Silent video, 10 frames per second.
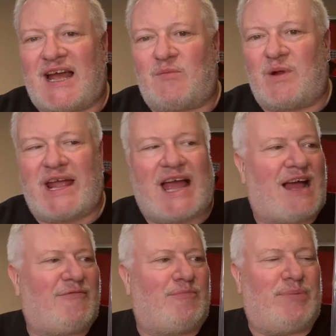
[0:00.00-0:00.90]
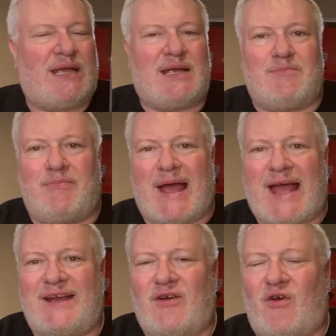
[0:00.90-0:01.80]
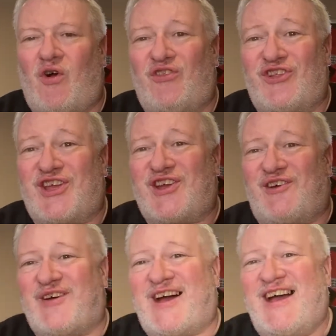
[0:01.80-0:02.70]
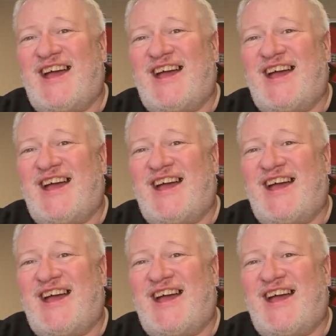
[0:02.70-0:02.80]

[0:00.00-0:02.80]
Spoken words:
and we have Big Ben on the cover,